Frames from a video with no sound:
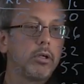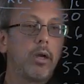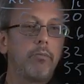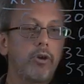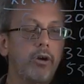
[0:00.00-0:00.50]

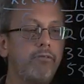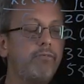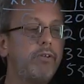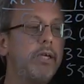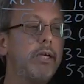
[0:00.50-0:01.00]
I'm sorry,
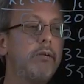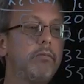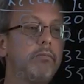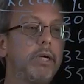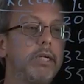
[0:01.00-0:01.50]
58
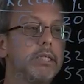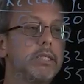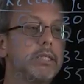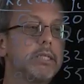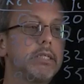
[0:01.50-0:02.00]
minus
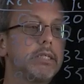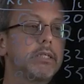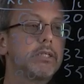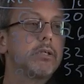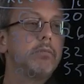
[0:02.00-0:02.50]

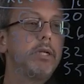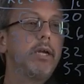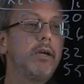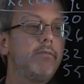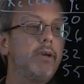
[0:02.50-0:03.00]
66 is going to be
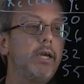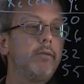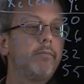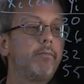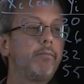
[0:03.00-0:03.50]
negative 8.
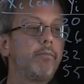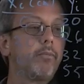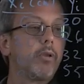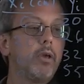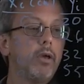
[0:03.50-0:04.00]

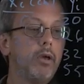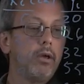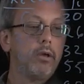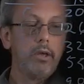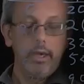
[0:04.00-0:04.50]

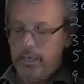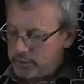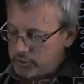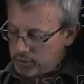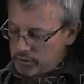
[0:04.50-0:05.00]
And I
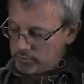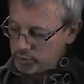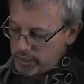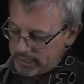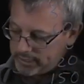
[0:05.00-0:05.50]
start
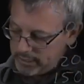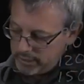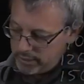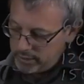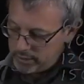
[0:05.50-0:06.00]
subtracting
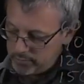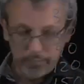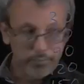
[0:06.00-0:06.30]
here.